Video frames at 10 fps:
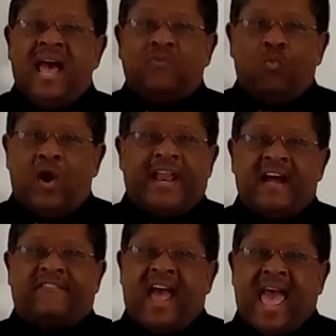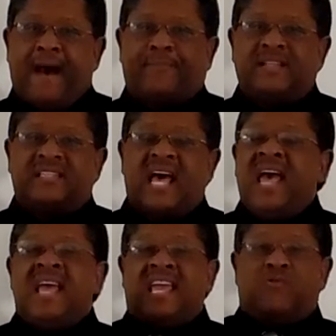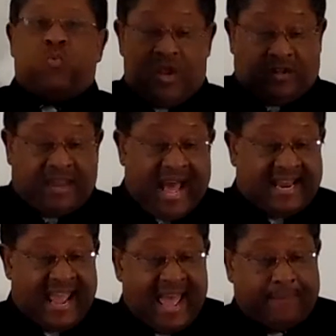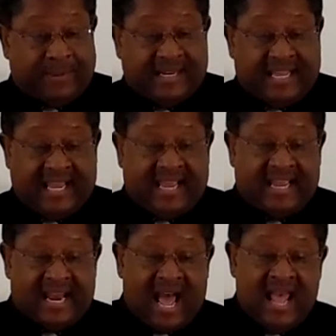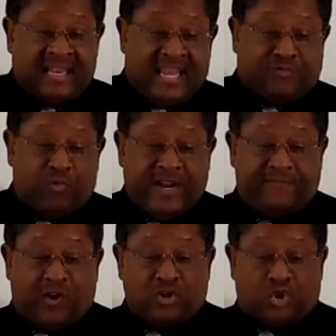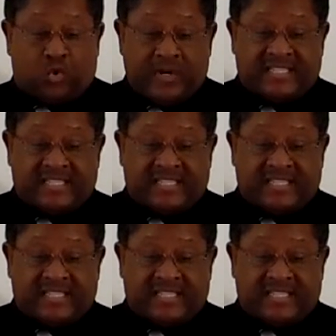And whatever happens, uh, it will not happen again. Uh, let's read verse